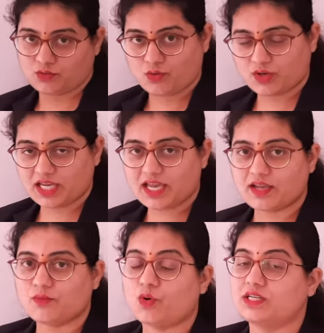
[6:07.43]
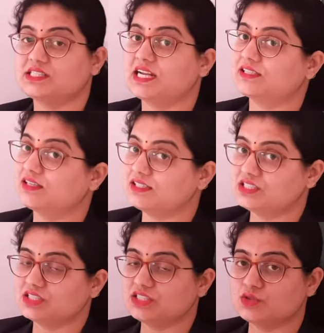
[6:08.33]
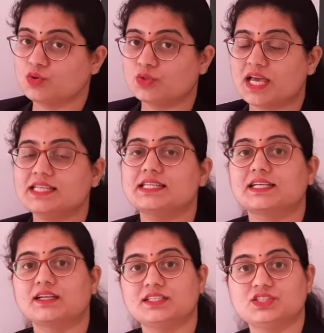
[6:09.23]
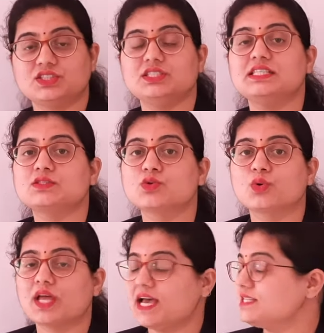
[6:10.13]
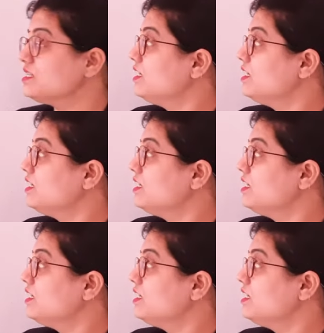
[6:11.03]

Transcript: Okay, what is that condition is known as? That condition is known as